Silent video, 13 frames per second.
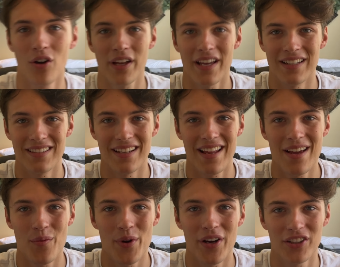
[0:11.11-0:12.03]
Okay, today
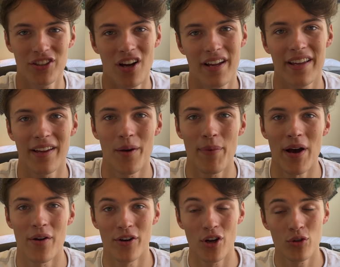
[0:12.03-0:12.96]
we are talking
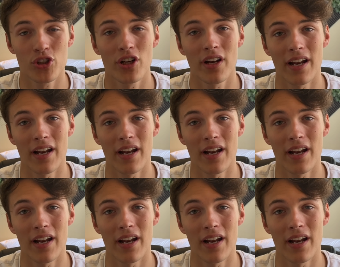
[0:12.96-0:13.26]
about Notion